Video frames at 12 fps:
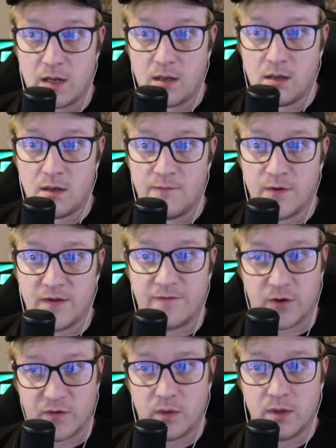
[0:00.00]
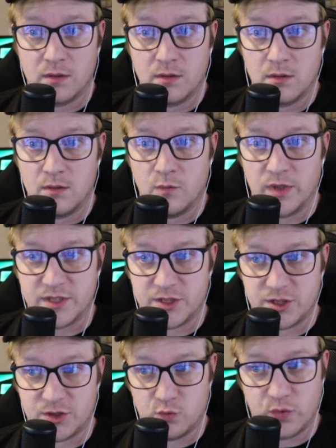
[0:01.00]
The first one, for yeah. the first one,
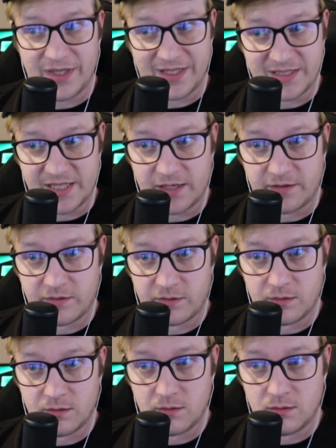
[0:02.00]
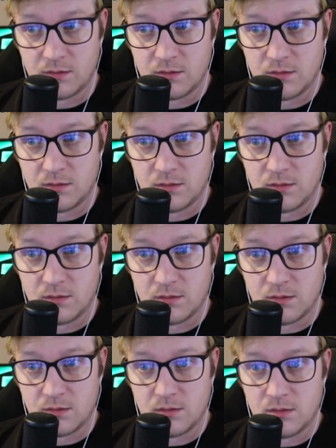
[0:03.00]
which really stinks.
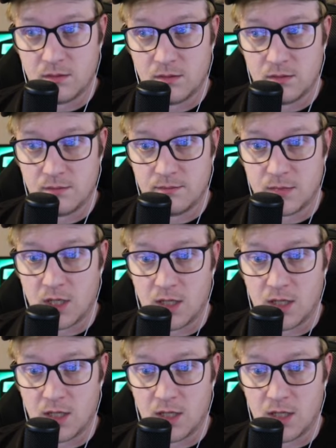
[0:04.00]
Mm-hmm.